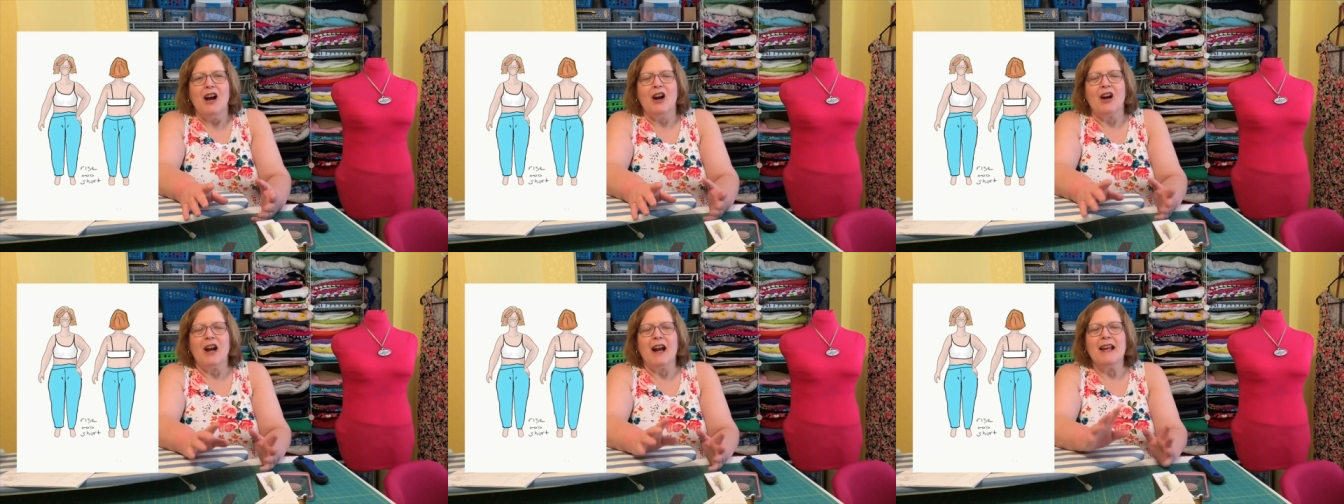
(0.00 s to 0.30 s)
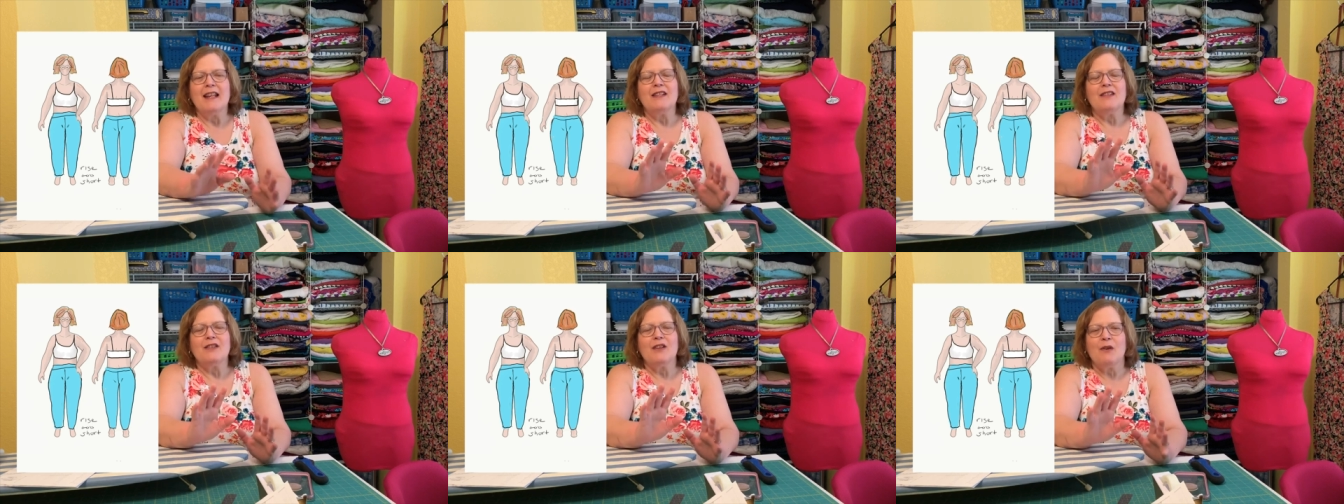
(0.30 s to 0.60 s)

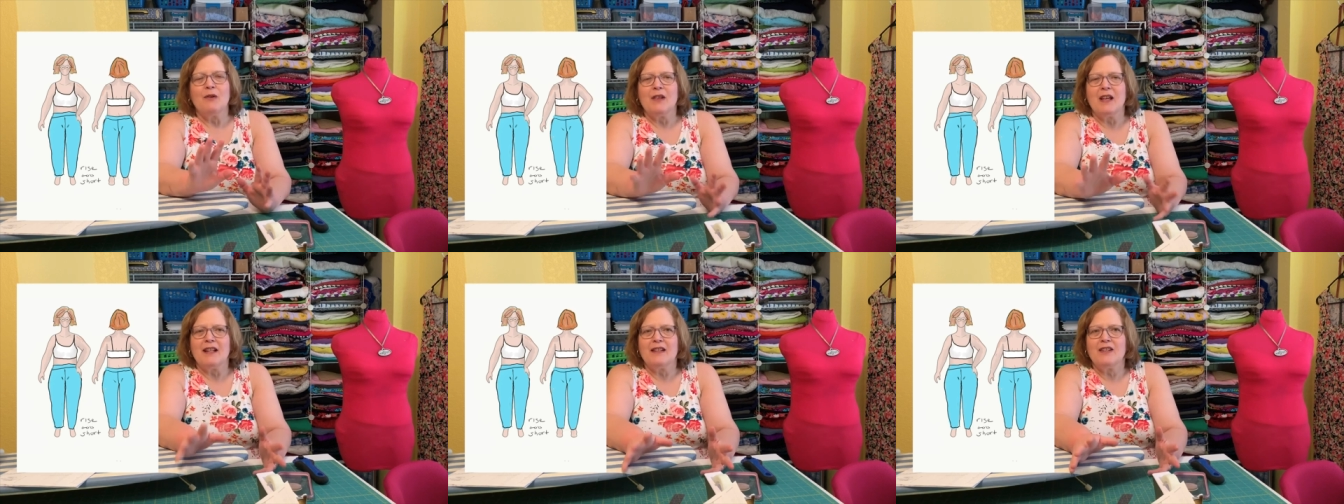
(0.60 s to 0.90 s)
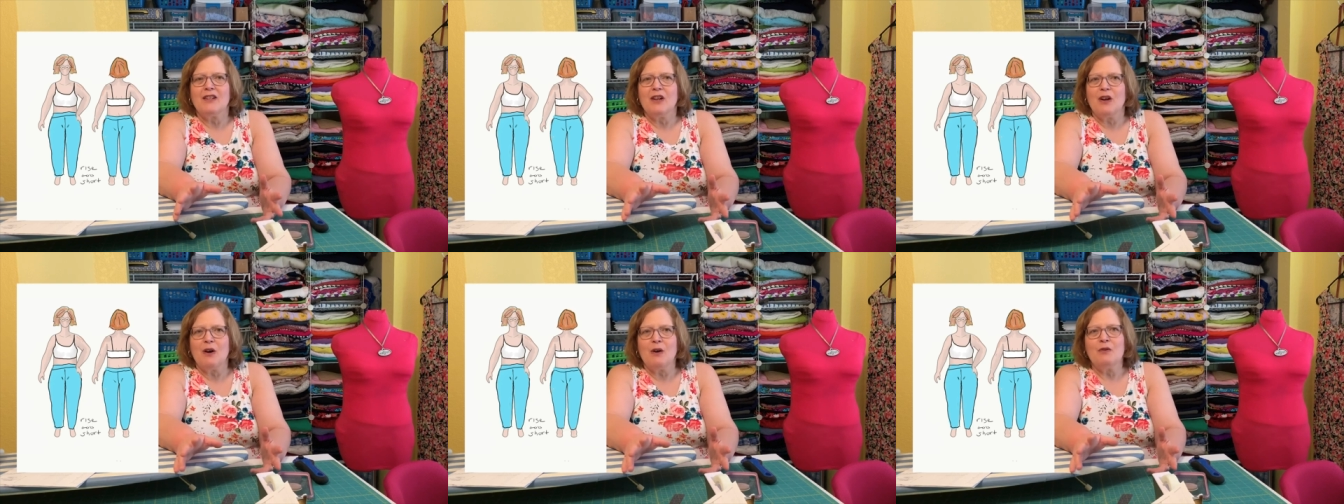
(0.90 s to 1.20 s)
Alright, so
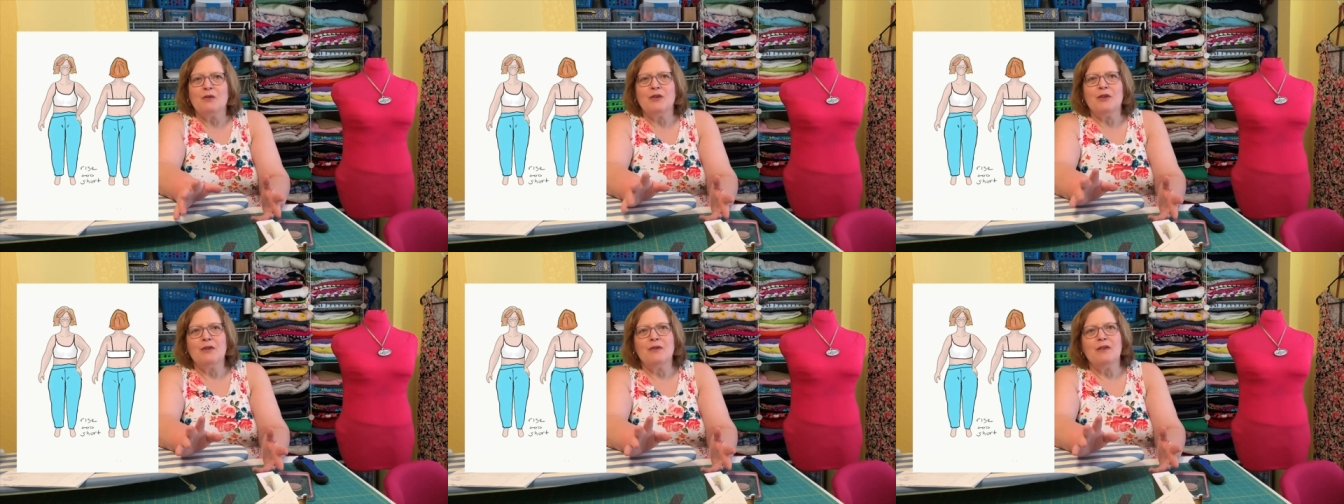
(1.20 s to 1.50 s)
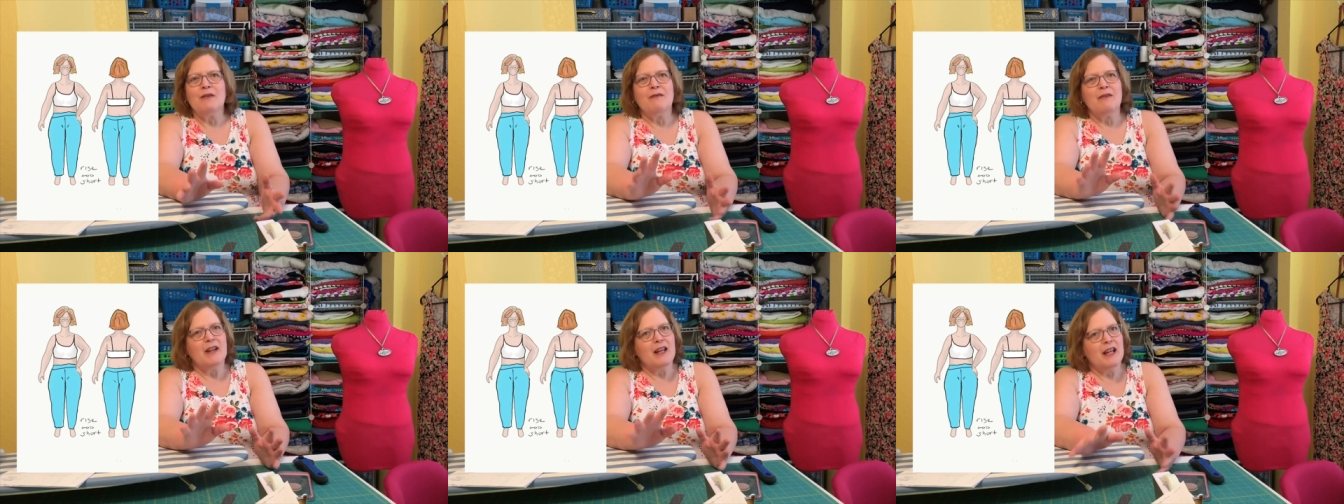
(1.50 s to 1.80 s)
let's go
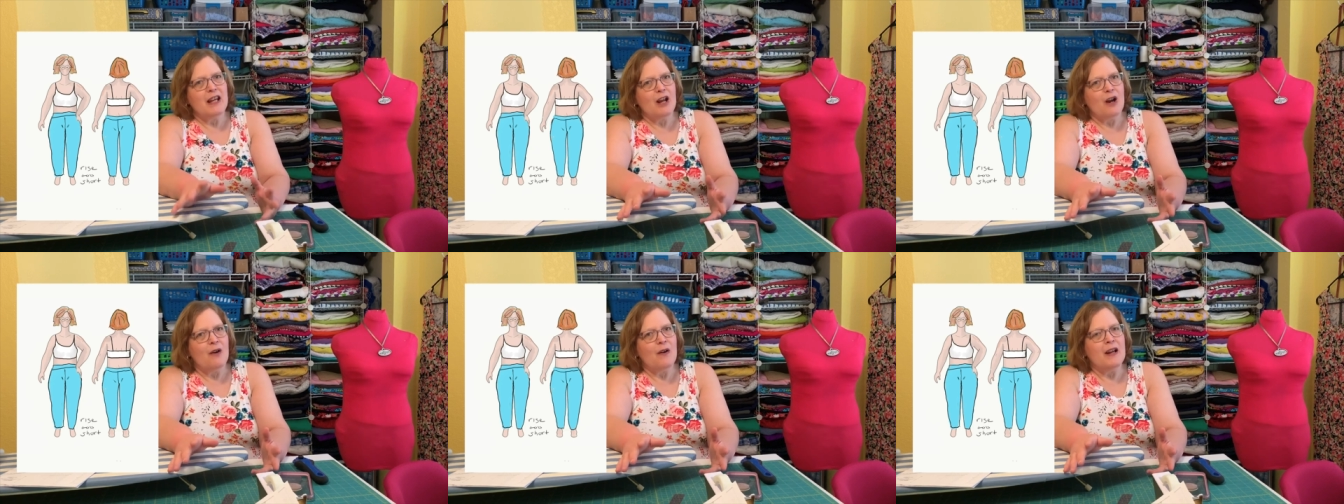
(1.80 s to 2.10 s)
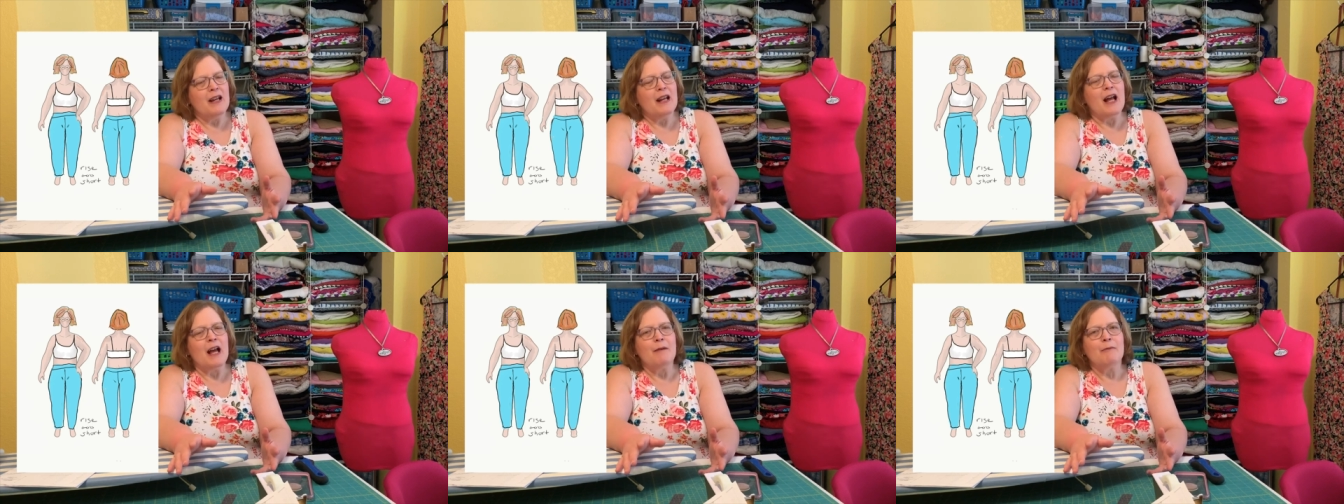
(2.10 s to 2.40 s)
to the video,
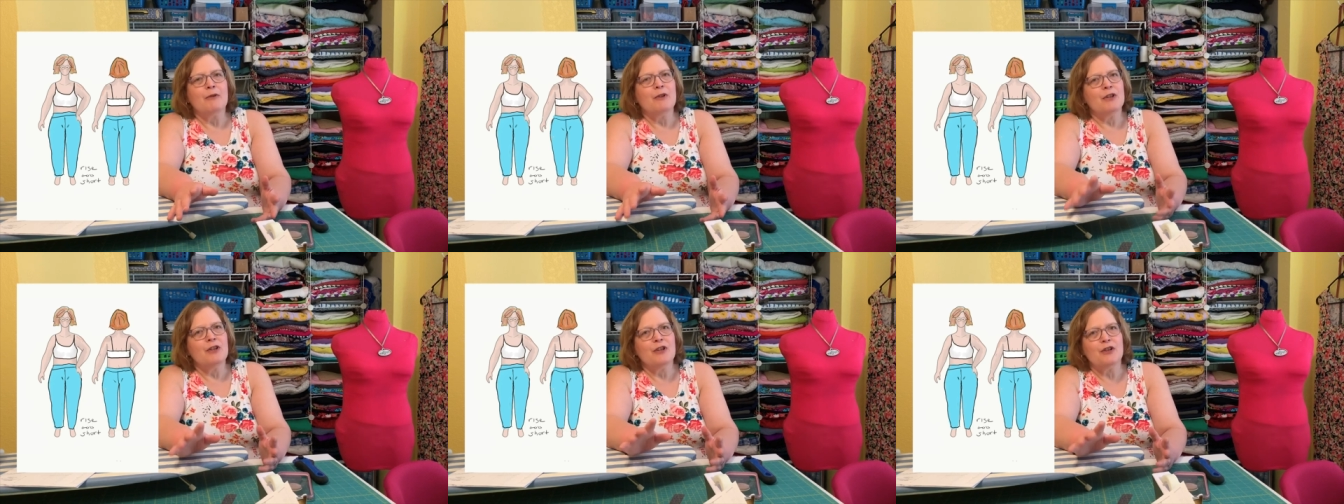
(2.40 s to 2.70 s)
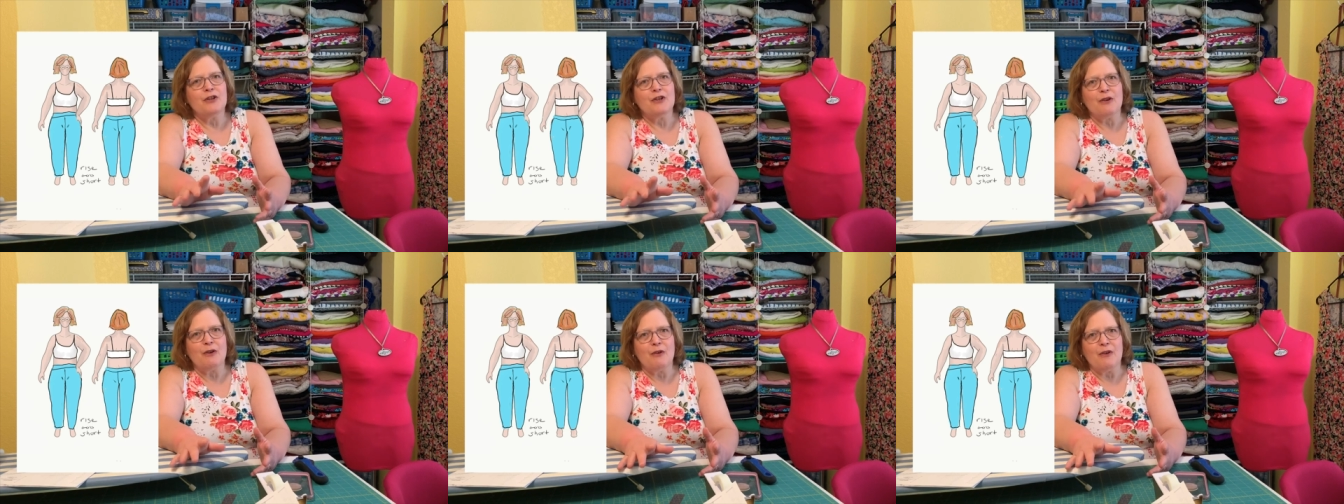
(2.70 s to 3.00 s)
and I'm going to
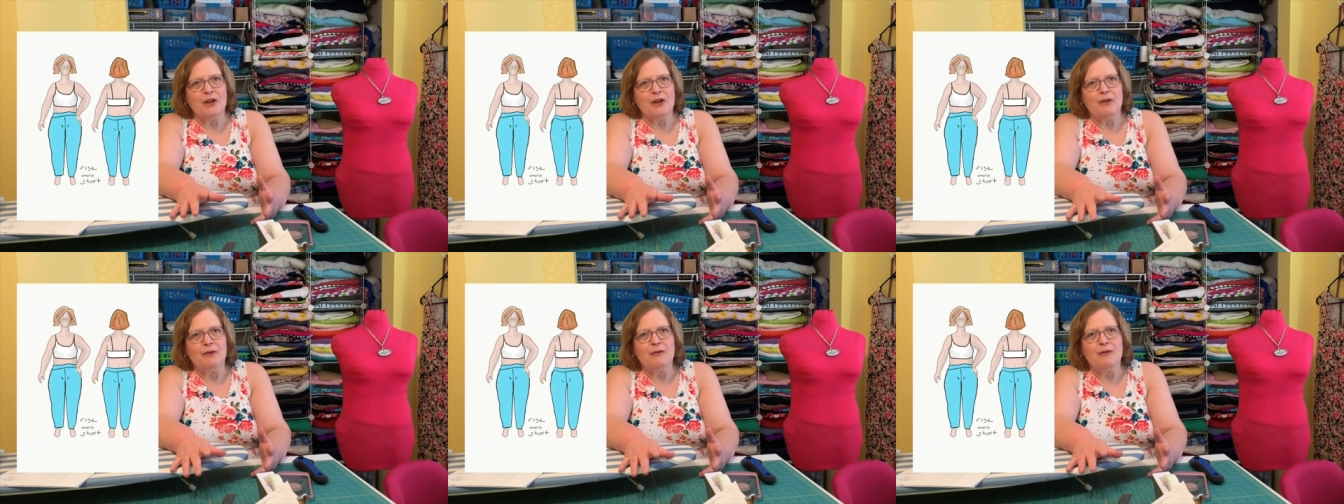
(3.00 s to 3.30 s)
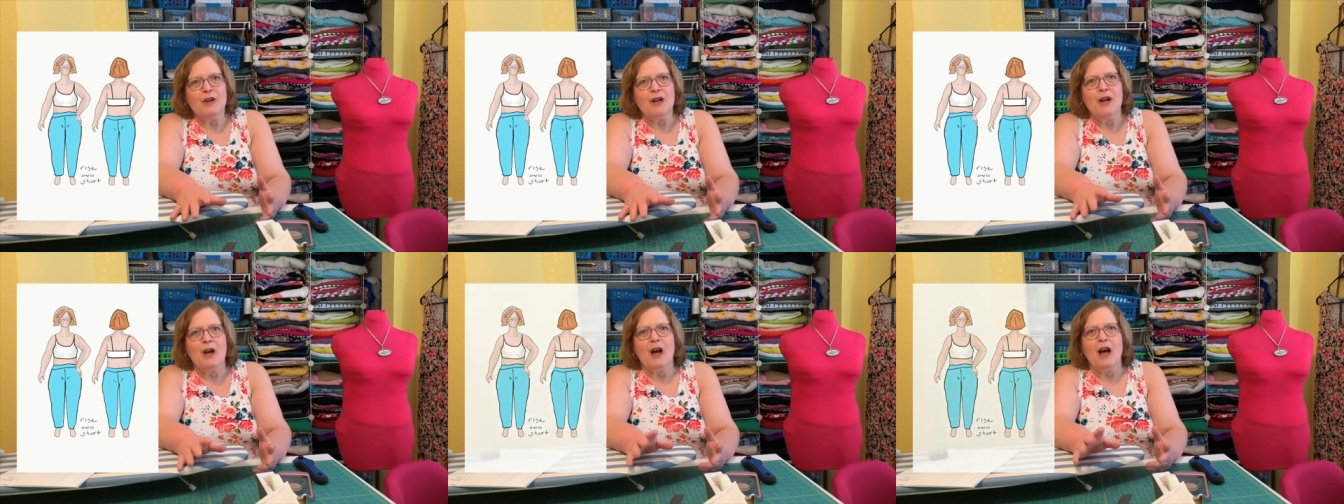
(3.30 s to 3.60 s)
show
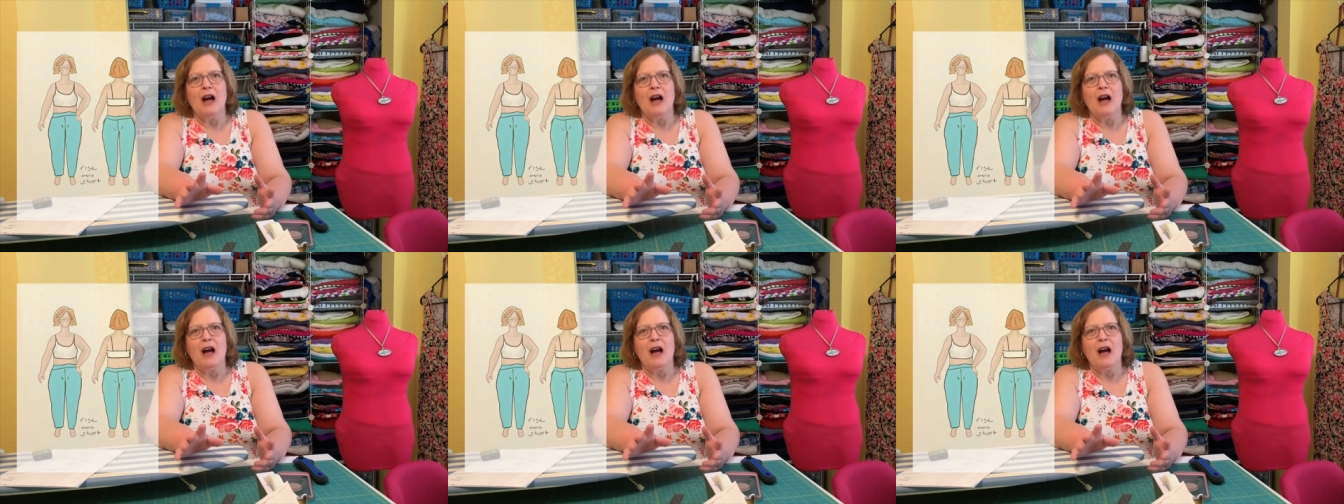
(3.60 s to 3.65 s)
you